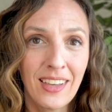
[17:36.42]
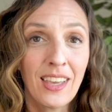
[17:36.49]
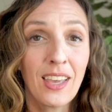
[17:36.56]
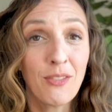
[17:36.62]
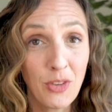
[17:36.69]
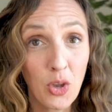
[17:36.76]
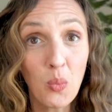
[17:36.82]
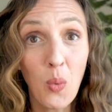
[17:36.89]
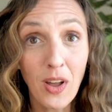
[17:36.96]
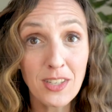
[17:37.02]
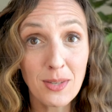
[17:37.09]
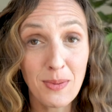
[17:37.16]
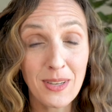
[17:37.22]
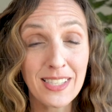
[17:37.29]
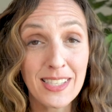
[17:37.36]
If you want
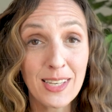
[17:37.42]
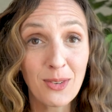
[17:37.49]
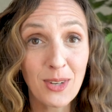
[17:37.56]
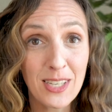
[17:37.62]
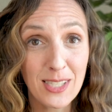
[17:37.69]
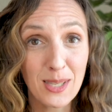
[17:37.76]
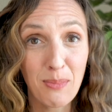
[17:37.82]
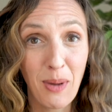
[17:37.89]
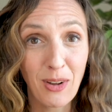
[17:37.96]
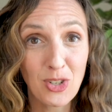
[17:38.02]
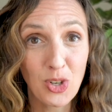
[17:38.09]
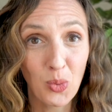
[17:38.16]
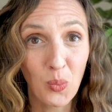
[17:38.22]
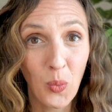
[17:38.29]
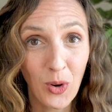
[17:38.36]
to be serious
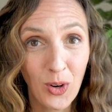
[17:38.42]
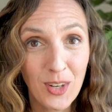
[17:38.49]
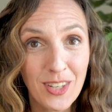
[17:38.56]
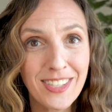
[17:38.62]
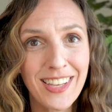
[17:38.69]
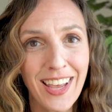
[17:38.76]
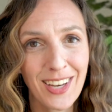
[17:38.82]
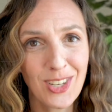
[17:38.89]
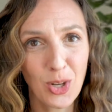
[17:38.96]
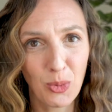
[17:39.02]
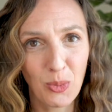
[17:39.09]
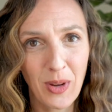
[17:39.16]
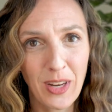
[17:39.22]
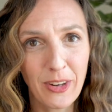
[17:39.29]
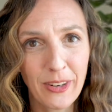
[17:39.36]
about your words and your
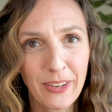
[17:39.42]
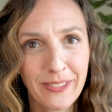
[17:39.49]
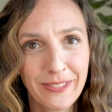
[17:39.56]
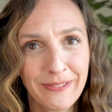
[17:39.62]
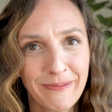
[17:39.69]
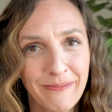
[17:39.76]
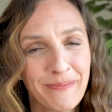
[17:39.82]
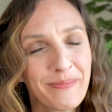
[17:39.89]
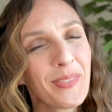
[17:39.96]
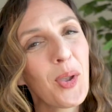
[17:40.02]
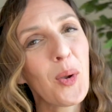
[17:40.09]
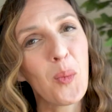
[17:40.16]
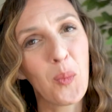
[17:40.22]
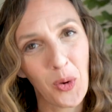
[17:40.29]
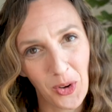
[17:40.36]
reader,
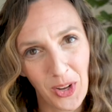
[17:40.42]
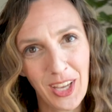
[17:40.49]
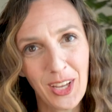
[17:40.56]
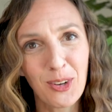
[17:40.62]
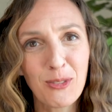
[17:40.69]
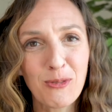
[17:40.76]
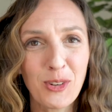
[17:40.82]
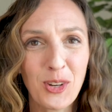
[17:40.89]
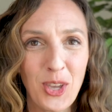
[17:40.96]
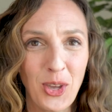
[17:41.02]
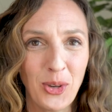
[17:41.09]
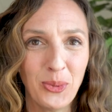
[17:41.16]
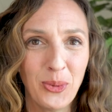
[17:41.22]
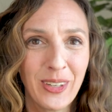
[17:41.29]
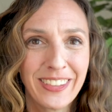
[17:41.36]
we're here for
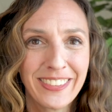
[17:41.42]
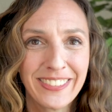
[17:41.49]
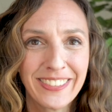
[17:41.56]
you.